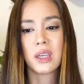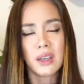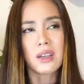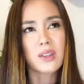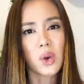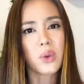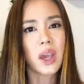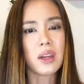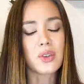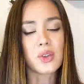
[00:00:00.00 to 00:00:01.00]
it's
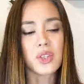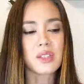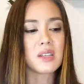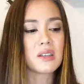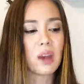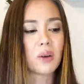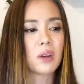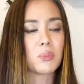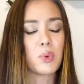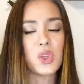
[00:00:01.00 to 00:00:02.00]
okay to just sit down and
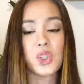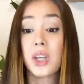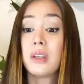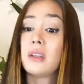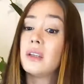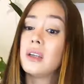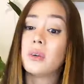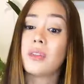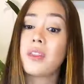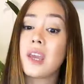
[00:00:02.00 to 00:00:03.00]
appreciate the
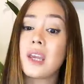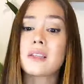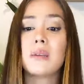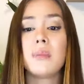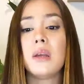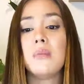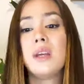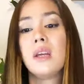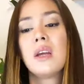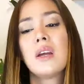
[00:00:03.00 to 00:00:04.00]
little things, and
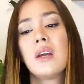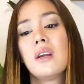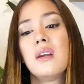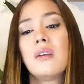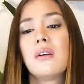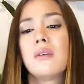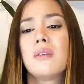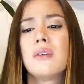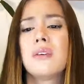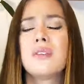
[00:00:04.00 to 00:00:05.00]
maybe, you know,
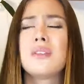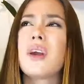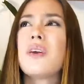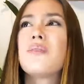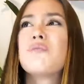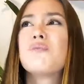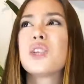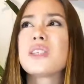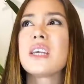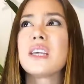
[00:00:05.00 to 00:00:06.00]
there
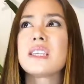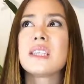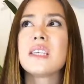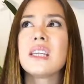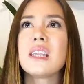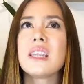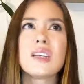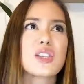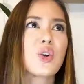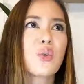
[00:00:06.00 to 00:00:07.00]
just isn't
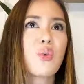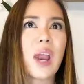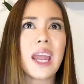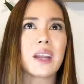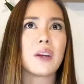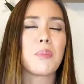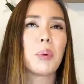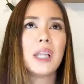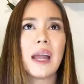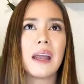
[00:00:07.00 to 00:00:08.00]
this grand
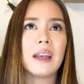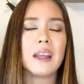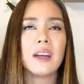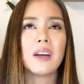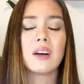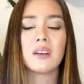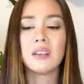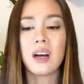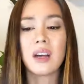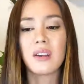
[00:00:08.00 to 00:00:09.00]
plan in our
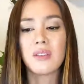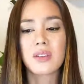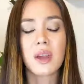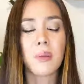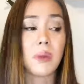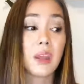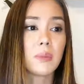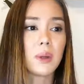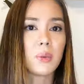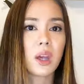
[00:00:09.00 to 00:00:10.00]
lives, that
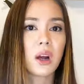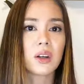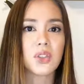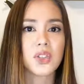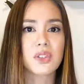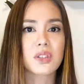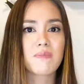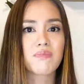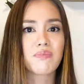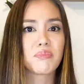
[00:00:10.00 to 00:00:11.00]
maybe we are just
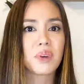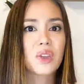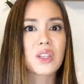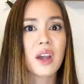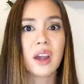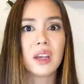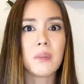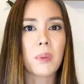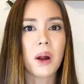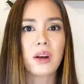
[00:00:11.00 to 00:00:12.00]
but tiny
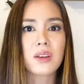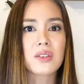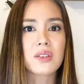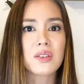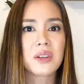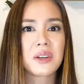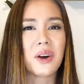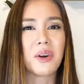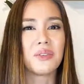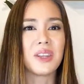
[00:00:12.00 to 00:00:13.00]
parts
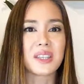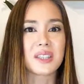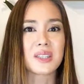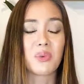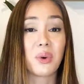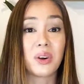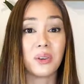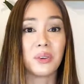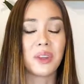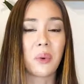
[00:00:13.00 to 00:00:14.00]
of this
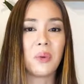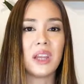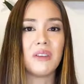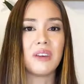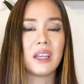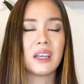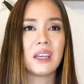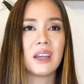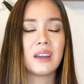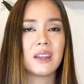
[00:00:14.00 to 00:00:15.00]
world that we live in,
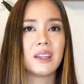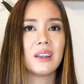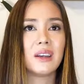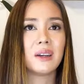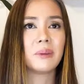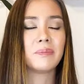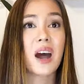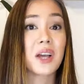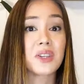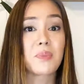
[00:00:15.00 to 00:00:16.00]
and
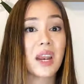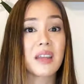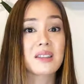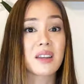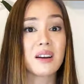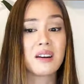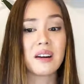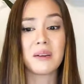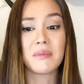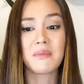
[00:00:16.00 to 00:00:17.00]
as plants
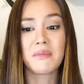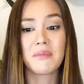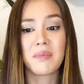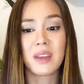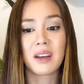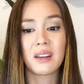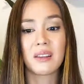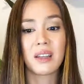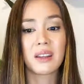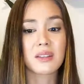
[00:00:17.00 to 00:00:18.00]
are. And I
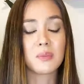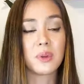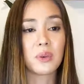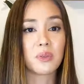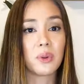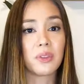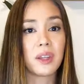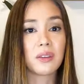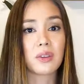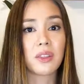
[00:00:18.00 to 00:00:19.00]
think that's a beautiful
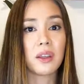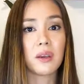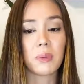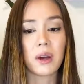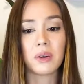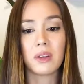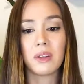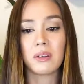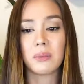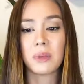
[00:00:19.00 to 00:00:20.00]
thing to think about. You
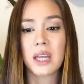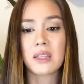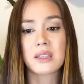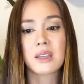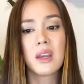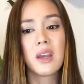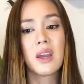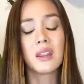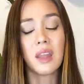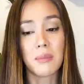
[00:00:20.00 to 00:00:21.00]
know, plants,
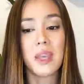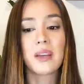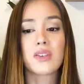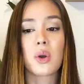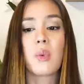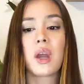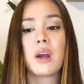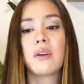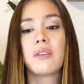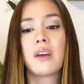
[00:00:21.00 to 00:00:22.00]
they make us
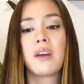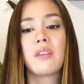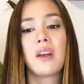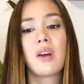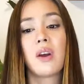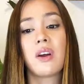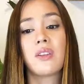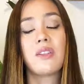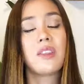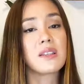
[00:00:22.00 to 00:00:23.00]
aware that there are
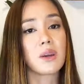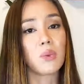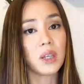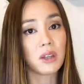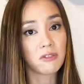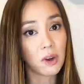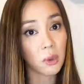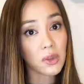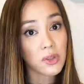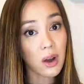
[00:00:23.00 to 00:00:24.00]
other things that we can
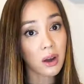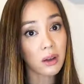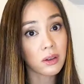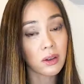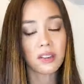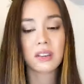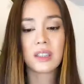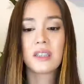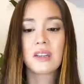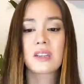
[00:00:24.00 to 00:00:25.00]
focus on other
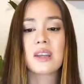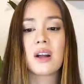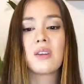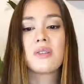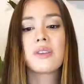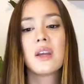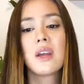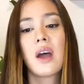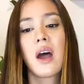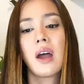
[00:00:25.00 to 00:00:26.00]
than ourselves,
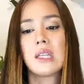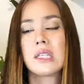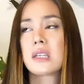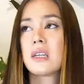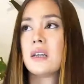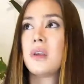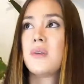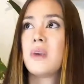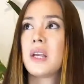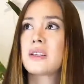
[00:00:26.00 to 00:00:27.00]
and
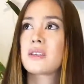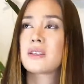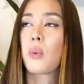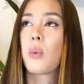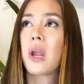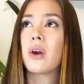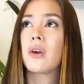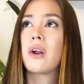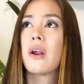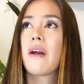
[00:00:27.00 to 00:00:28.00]
it makes us aware
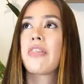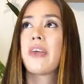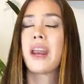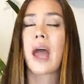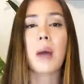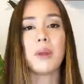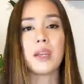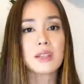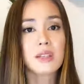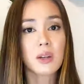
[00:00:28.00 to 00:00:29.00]
that
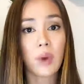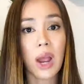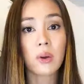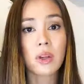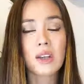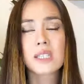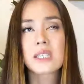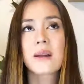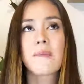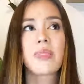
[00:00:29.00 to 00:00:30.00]
happiness is around
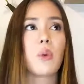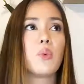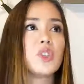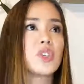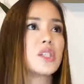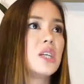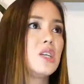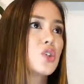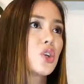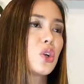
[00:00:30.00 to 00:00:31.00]
us, that we just
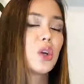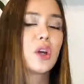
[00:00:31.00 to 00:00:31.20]
need to